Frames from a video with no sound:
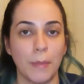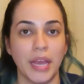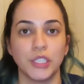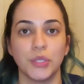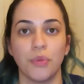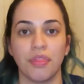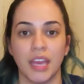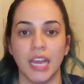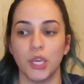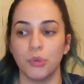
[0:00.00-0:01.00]
makes you
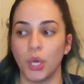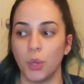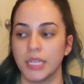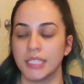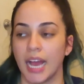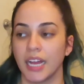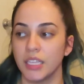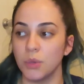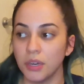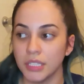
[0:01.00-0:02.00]
think you know
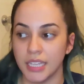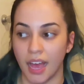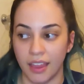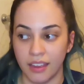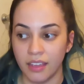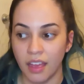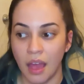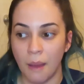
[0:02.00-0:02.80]
exactly where it's heading,